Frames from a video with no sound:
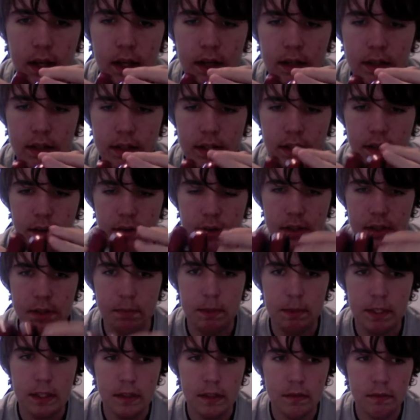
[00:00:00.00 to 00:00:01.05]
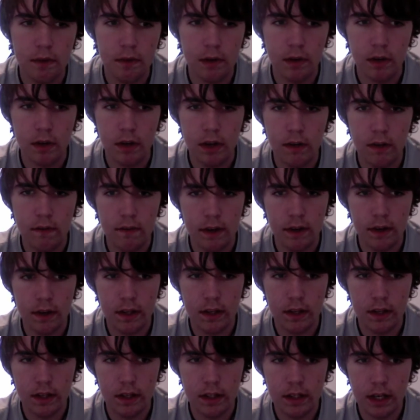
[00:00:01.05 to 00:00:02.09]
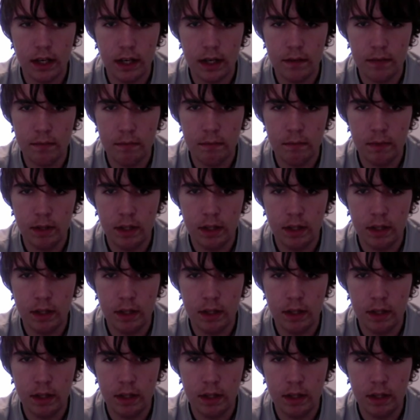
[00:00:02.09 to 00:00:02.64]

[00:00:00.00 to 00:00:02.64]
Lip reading: so it spins for a very long time,